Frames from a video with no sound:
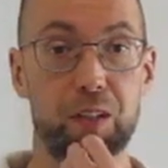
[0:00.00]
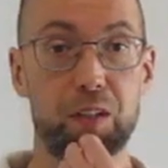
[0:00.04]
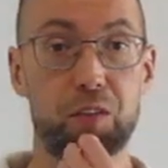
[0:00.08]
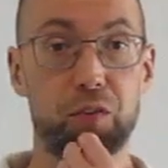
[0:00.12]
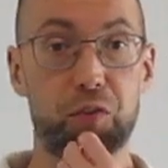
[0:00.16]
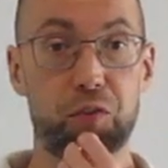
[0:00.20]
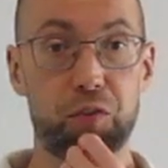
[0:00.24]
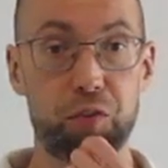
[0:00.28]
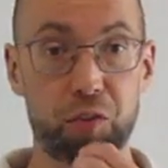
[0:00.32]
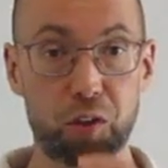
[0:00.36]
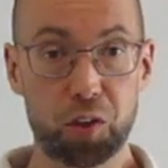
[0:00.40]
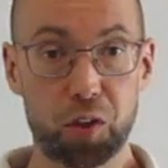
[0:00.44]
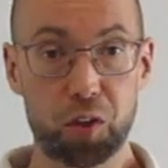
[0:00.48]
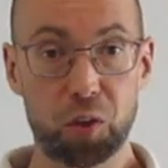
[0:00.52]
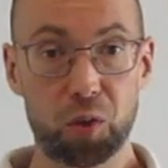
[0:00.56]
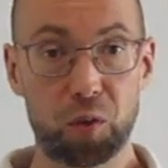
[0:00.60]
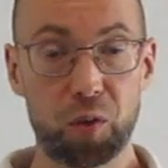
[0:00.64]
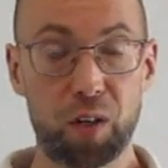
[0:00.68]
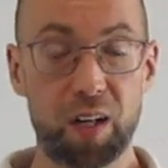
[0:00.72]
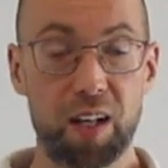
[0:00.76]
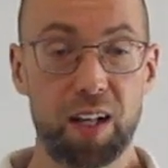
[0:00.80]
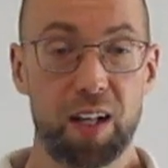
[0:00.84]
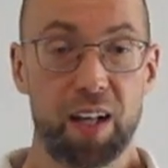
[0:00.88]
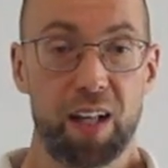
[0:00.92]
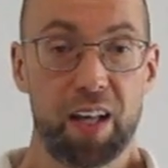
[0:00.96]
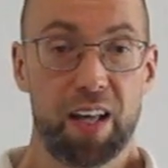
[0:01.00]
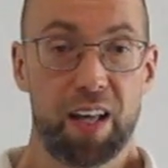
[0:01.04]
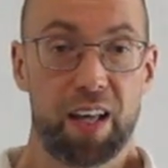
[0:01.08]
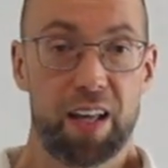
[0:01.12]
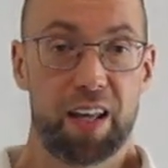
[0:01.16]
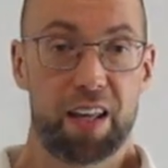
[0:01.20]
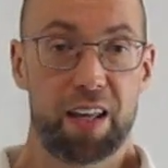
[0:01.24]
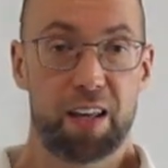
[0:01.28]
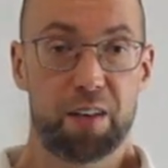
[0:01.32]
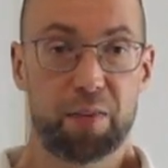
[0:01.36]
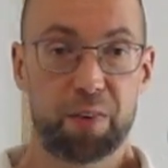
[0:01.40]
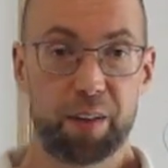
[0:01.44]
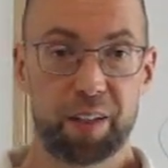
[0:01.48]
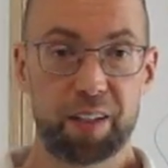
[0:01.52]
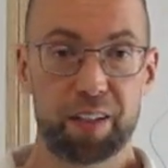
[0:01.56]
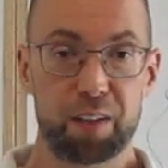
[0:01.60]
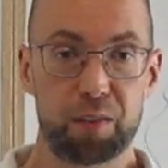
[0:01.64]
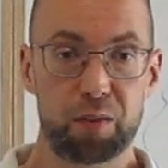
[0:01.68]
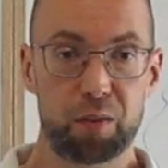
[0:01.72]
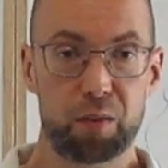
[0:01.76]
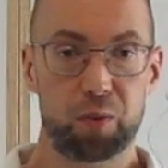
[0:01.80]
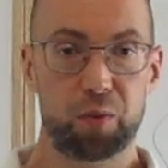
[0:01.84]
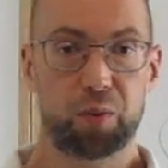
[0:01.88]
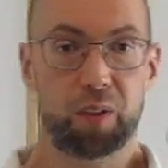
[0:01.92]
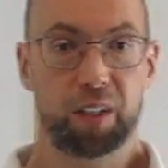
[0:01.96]
So if I give
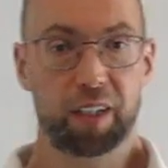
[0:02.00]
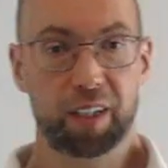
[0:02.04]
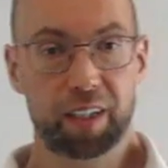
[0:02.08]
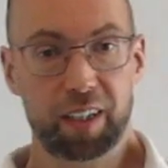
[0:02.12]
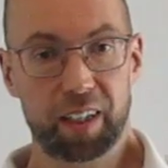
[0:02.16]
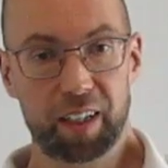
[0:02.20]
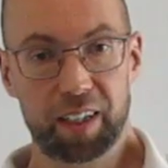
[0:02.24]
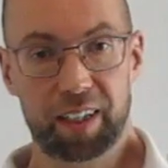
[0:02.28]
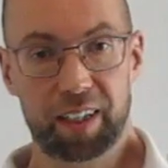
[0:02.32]
you a